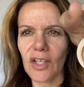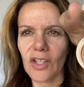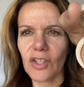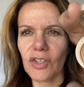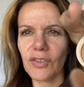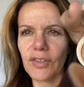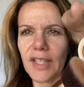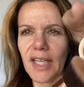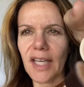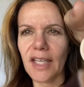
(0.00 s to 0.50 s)

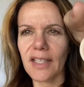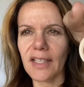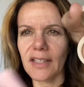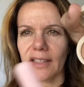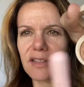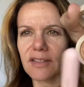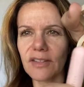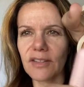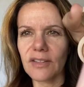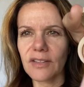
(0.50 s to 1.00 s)
creating,
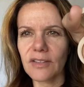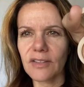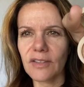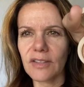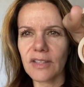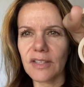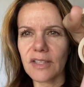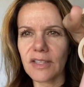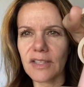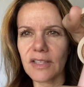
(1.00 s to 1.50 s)
as it, you
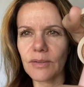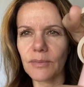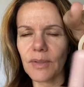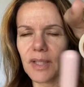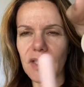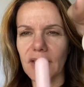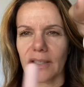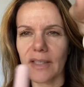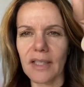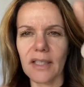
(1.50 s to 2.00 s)
can see
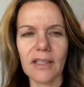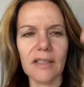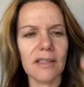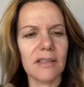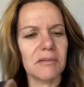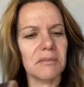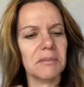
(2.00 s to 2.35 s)
right there.